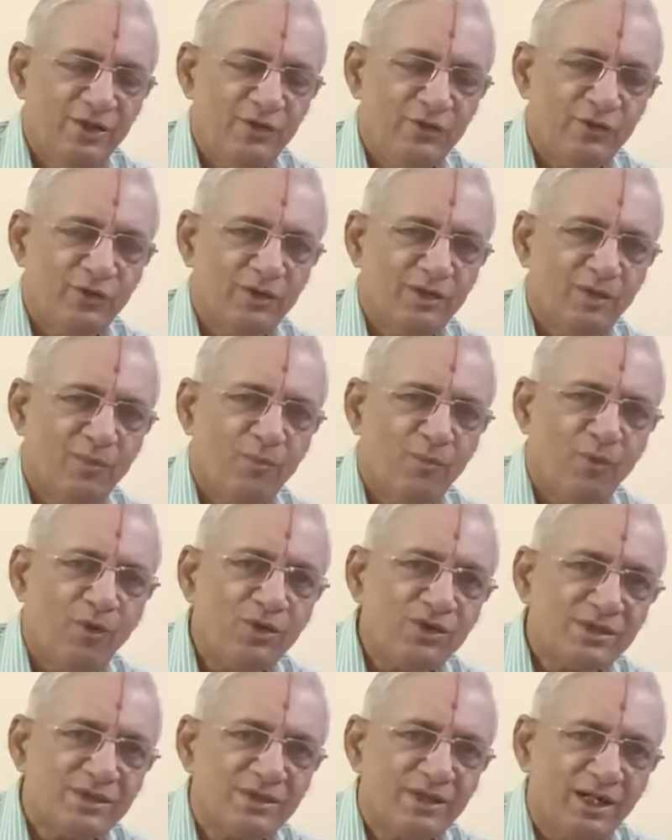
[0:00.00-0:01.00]
So the
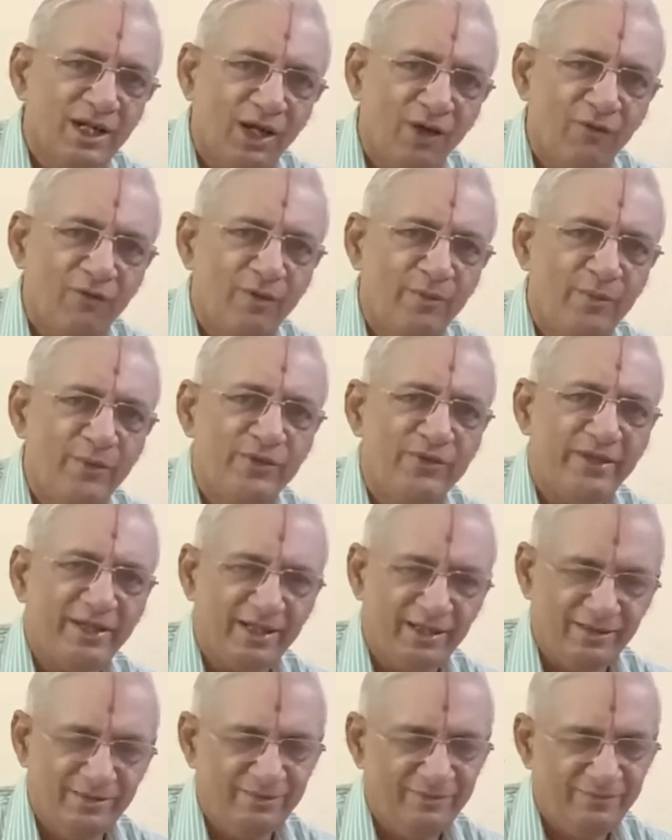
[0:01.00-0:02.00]
most loved
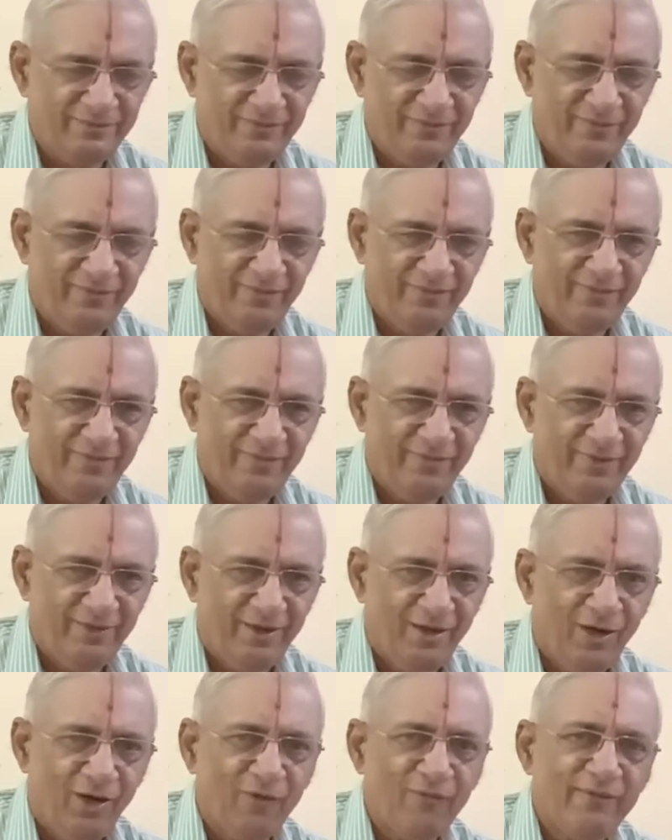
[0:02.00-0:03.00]
music
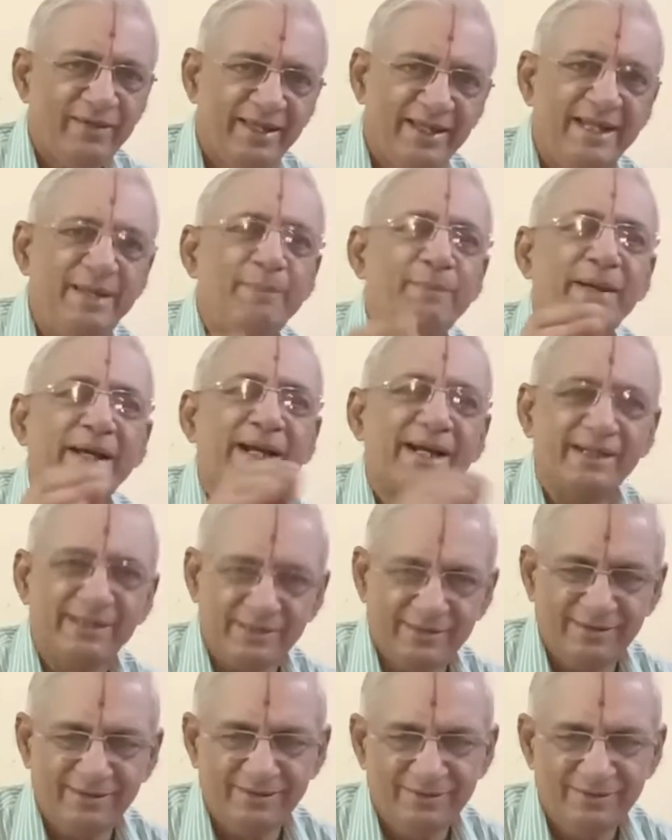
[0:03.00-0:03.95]
of any parent